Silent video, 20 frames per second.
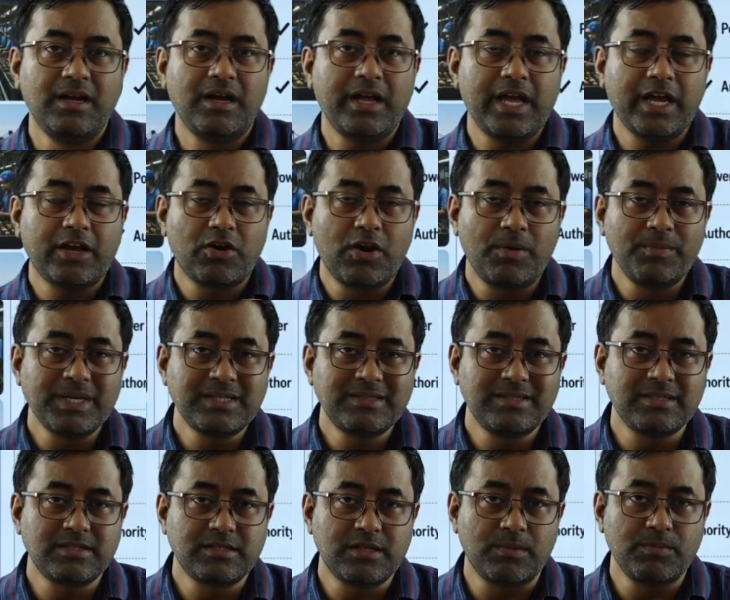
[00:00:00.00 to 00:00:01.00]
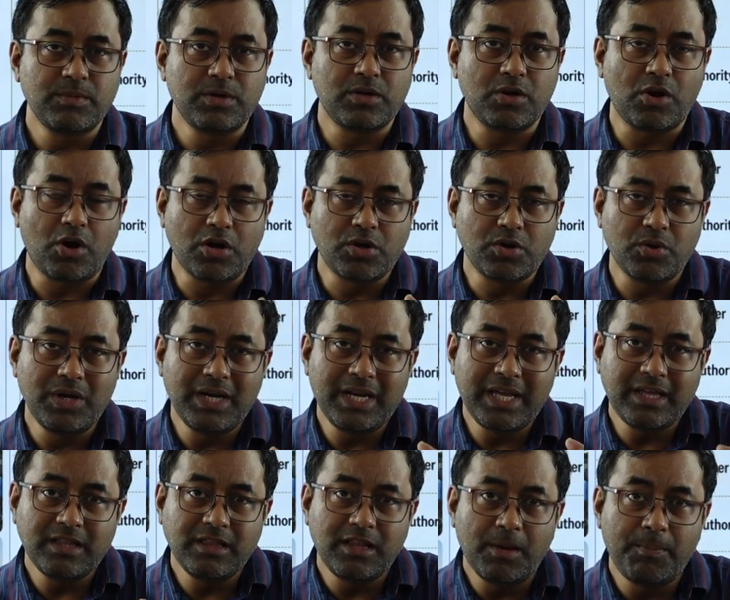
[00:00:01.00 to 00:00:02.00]
economic system, not
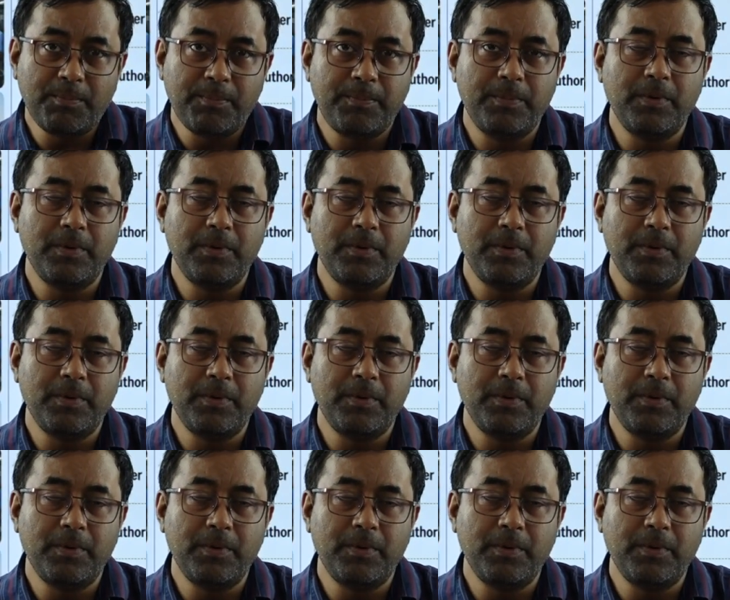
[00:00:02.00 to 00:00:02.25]
only in the